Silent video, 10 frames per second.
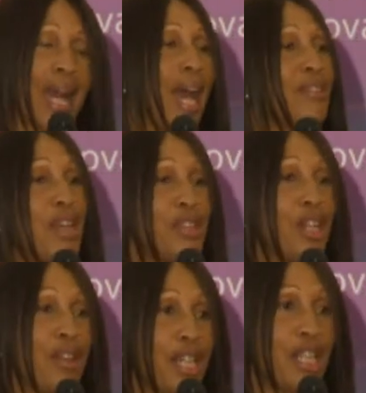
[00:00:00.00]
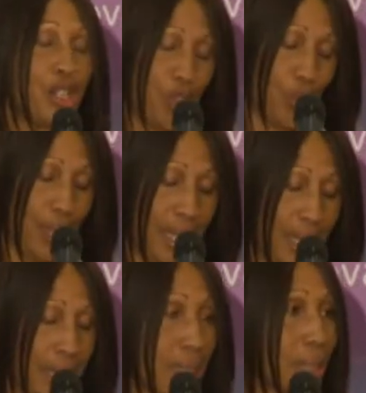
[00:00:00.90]
And then the other issue
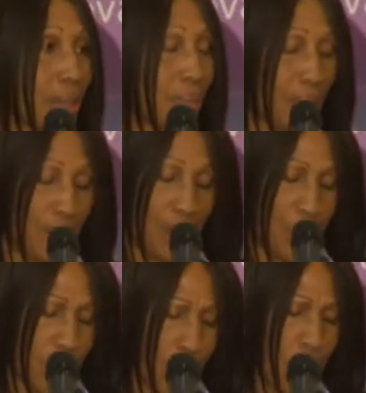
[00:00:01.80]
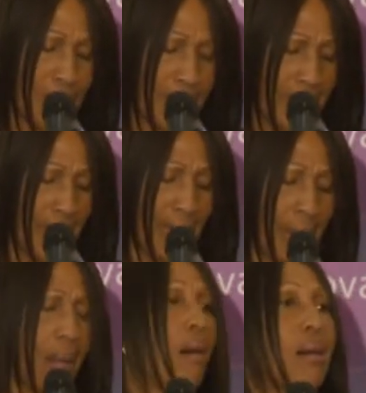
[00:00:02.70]
is, don't take
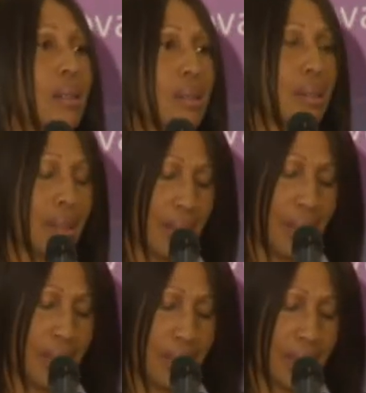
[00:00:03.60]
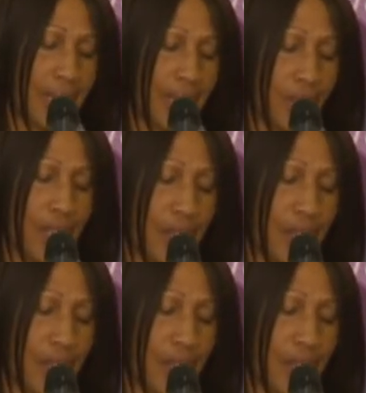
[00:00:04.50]
long to get rid